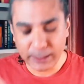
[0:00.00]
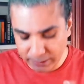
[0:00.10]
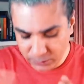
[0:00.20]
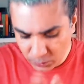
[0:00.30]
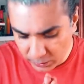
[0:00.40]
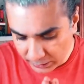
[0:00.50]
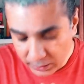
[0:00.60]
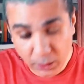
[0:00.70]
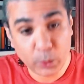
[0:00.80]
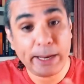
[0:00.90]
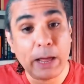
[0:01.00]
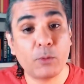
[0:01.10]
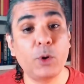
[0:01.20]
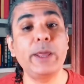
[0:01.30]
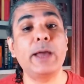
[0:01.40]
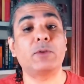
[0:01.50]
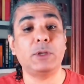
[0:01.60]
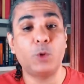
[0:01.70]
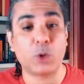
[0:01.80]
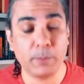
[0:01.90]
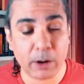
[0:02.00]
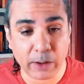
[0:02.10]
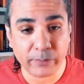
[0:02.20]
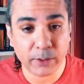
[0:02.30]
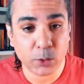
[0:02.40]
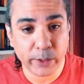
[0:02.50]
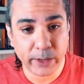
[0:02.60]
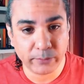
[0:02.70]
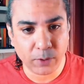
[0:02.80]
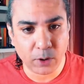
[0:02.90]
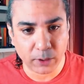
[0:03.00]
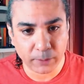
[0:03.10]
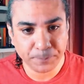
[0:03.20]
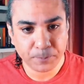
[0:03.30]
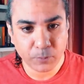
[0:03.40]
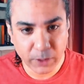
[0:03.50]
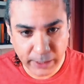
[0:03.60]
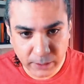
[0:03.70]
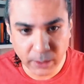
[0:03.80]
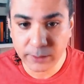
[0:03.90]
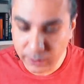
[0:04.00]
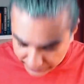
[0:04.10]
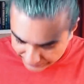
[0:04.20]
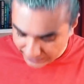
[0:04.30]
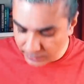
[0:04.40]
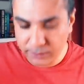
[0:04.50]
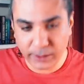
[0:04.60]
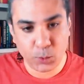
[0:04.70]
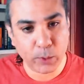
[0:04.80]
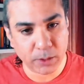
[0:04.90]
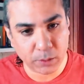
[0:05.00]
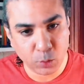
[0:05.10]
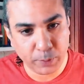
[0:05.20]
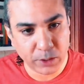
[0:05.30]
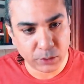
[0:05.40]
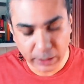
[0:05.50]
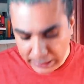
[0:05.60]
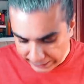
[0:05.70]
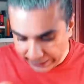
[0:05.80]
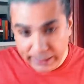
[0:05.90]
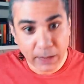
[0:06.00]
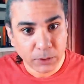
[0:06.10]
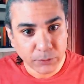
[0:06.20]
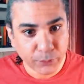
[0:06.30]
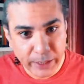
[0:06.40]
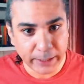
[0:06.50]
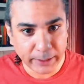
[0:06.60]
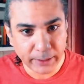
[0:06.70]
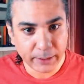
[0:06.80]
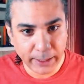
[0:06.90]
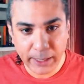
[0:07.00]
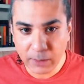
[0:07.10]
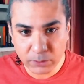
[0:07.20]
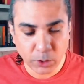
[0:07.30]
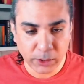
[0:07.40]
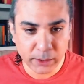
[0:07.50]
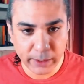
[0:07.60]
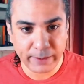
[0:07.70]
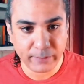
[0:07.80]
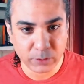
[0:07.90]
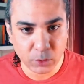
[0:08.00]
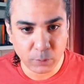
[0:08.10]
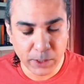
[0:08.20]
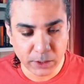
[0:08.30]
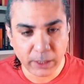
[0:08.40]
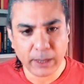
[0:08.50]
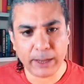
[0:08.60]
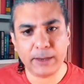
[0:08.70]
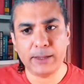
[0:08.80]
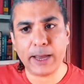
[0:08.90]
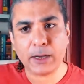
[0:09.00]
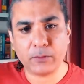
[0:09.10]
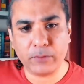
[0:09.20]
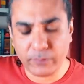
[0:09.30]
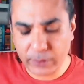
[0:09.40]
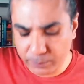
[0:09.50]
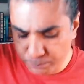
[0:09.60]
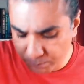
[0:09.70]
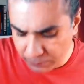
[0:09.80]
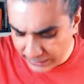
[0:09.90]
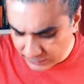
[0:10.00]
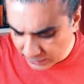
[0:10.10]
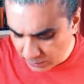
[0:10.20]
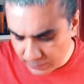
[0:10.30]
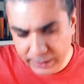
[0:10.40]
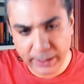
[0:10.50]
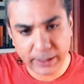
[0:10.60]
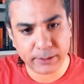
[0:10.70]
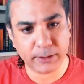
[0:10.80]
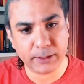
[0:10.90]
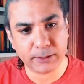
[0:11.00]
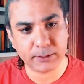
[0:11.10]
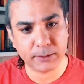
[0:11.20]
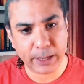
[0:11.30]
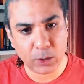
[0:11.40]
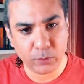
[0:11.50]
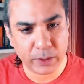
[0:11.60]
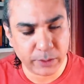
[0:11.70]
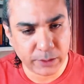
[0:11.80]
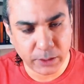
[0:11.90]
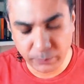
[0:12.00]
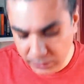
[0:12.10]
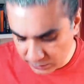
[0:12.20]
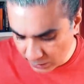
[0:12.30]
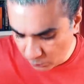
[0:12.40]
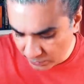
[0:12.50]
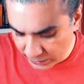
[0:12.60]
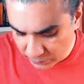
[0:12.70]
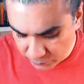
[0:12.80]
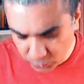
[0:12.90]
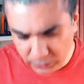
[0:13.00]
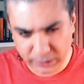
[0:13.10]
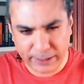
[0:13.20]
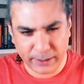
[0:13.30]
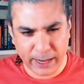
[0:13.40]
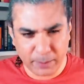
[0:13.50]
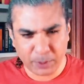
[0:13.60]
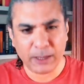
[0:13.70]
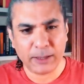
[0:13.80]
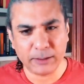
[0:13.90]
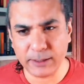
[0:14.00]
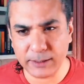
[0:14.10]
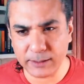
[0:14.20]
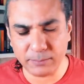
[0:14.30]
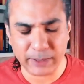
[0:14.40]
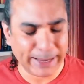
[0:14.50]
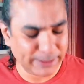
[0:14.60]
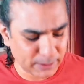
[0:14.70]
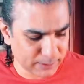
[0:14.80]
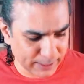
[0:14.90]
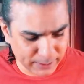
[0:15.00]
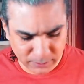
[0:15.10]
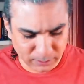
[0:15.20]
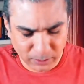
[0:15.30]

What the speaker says: and so on. Look at how Korea was able to rebound after the Korean War, right? Again, under US occupation. India was free. India was not under anyone's occupation. And yet we were placed deliberately under this Nehruvian regime, this Nehruvian rate of growth, the red tape, the license Raj,